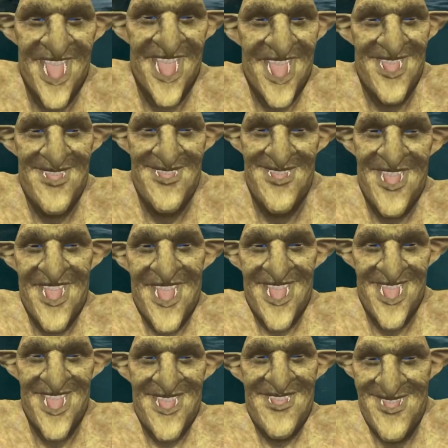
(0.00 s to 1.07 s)
including the
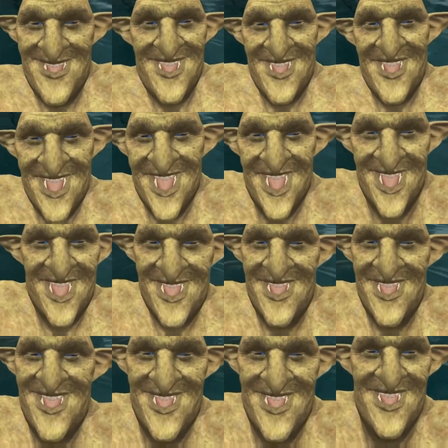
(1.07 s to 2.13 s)
amazing Snapchat
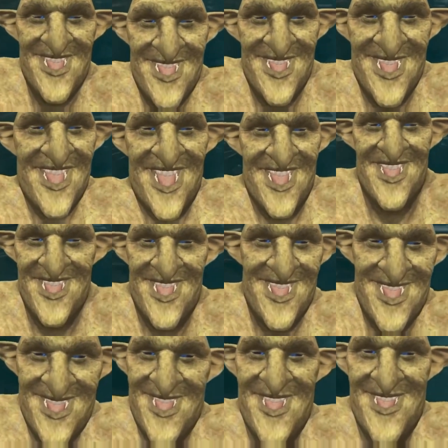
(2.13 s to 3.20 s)
filters created by
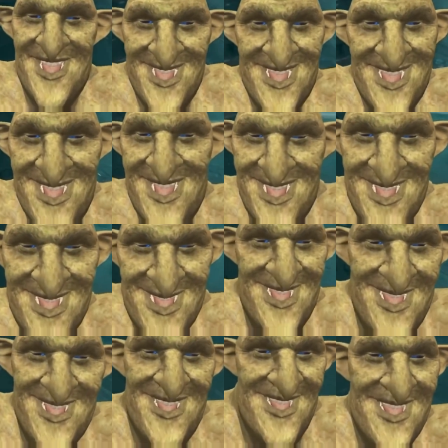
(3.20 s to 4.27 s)
Blockchain Bunny and
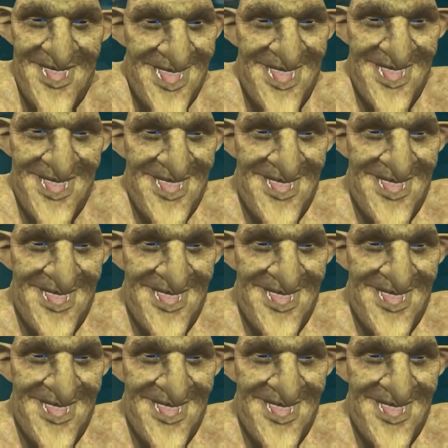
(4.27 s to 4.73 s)
Big Hino.